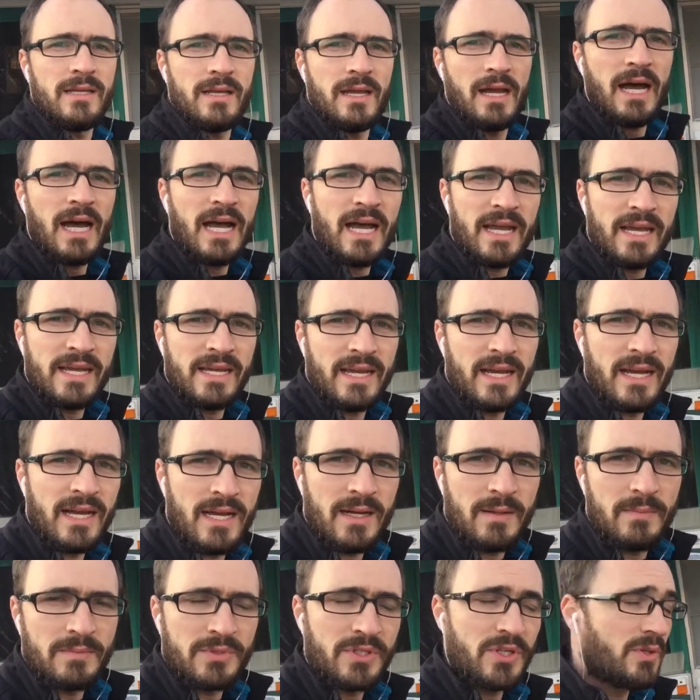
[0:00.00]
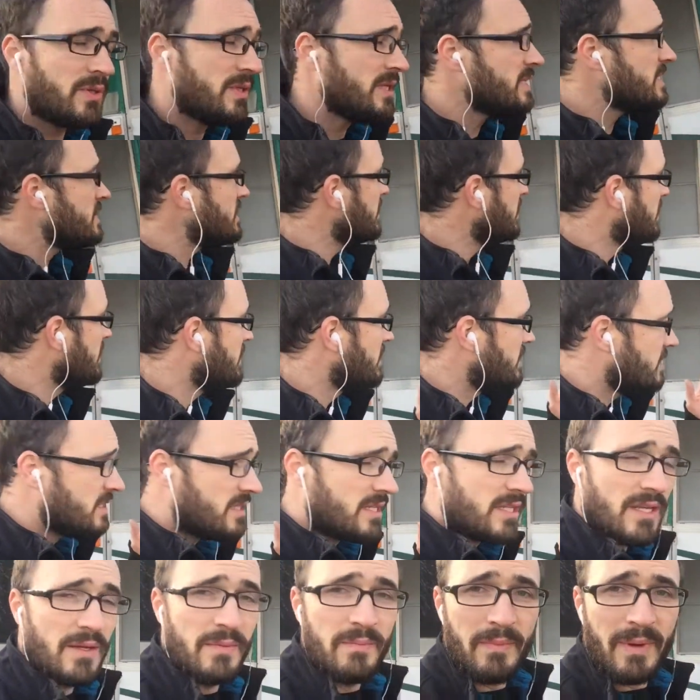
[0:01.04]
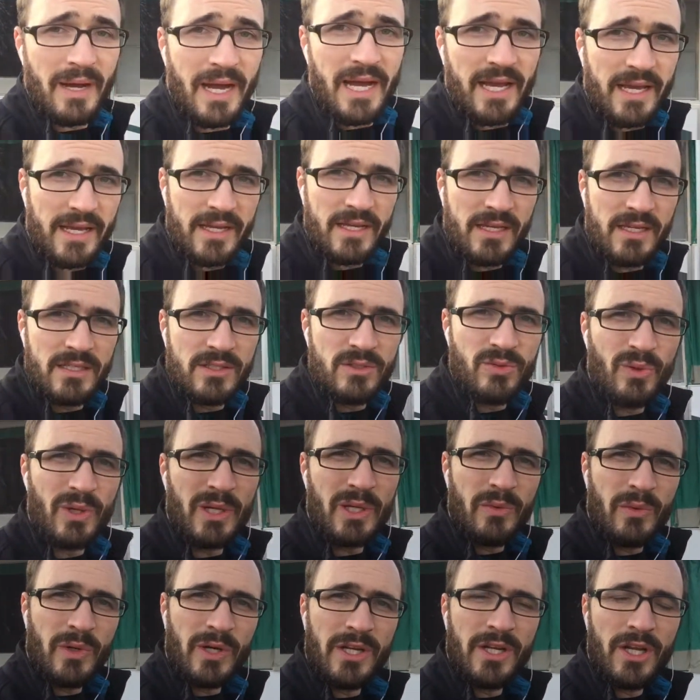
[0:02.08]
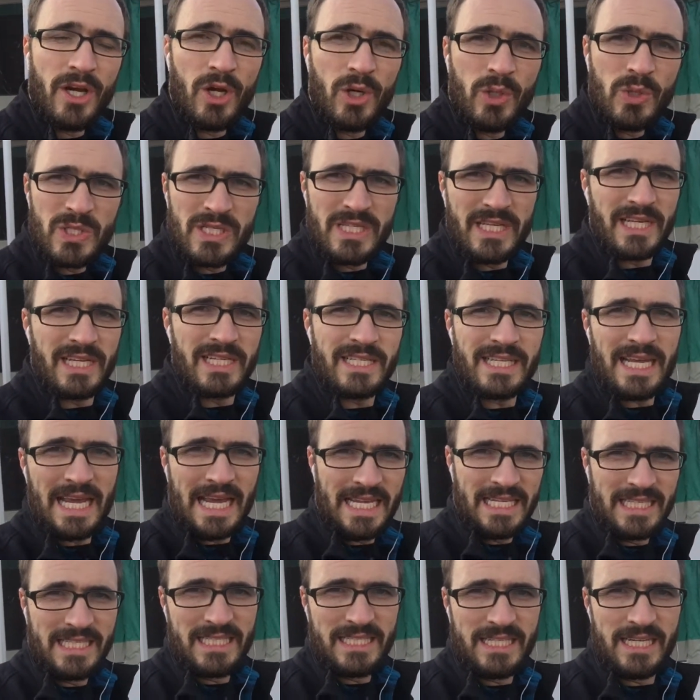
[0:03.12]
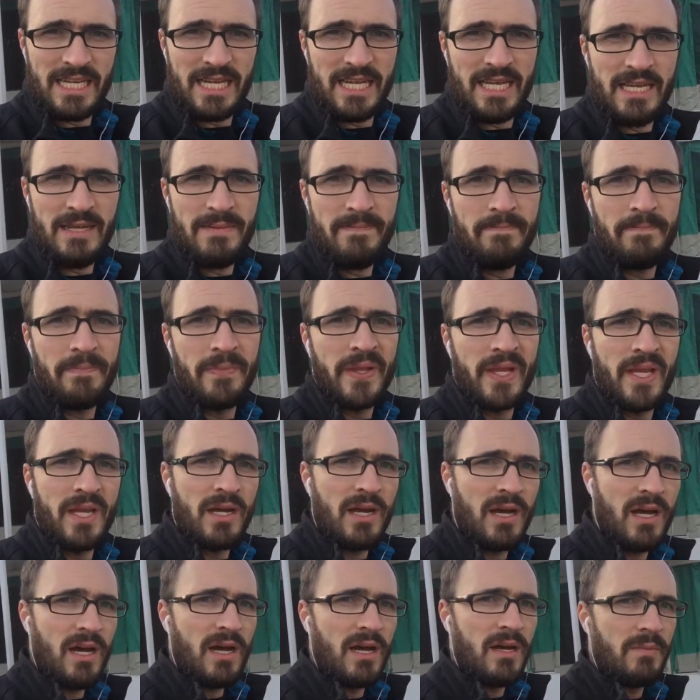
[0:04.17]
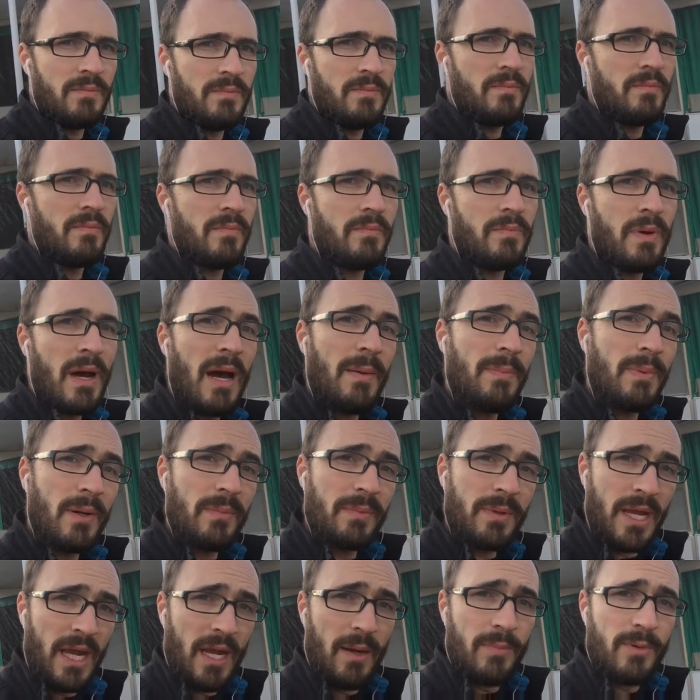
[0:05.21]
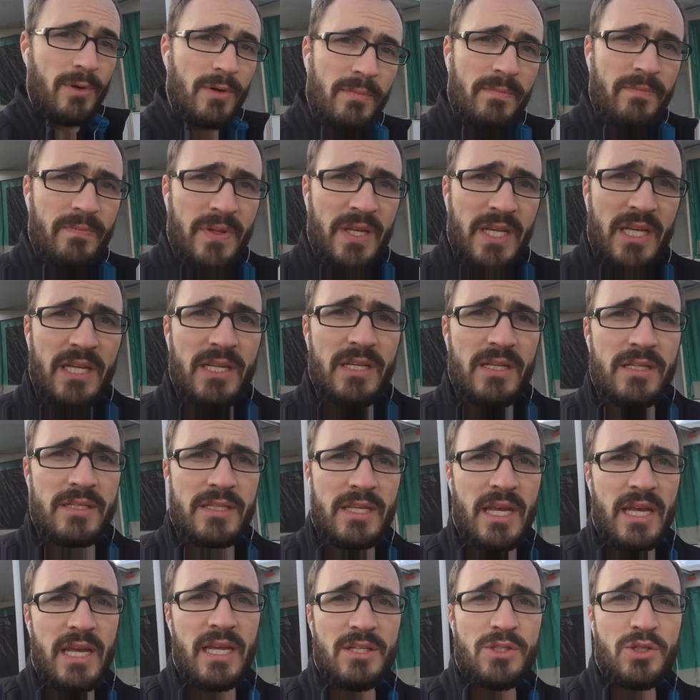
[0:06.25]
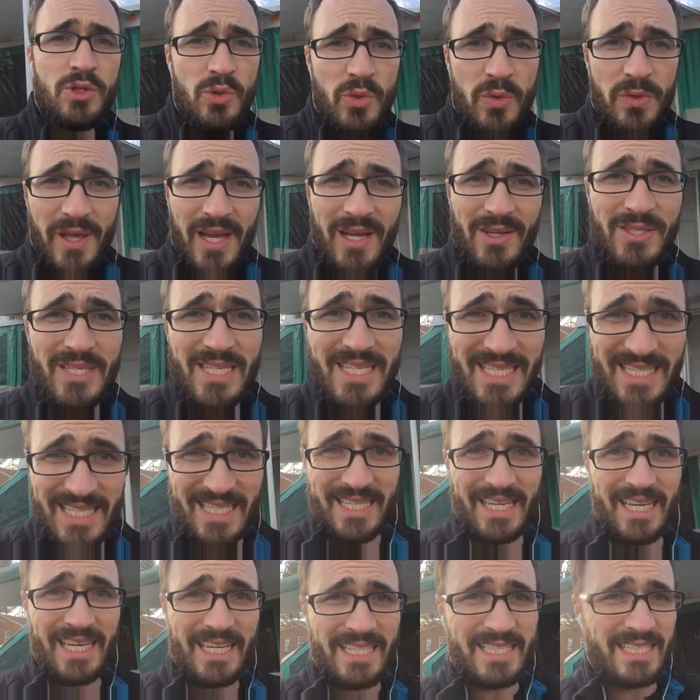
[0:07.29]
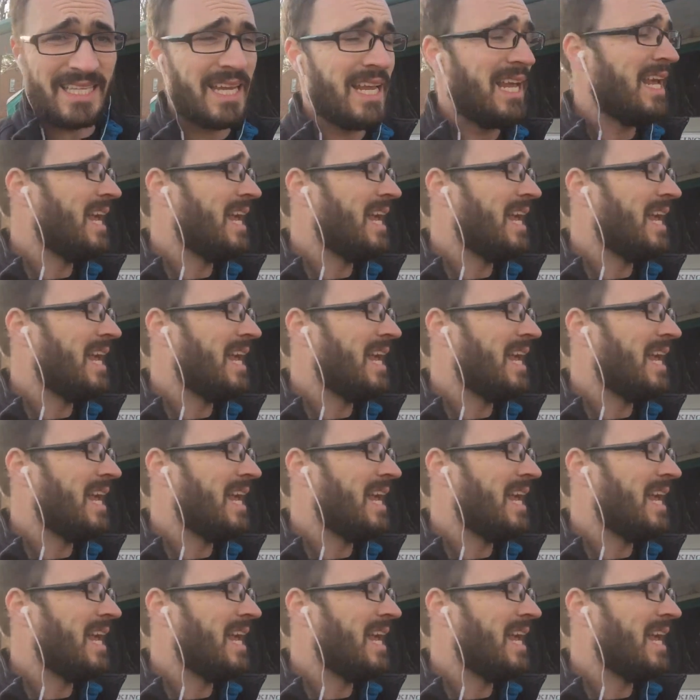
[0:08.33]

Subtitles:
Hi, so this is my 2106 ST pop-up camper. It is a 2006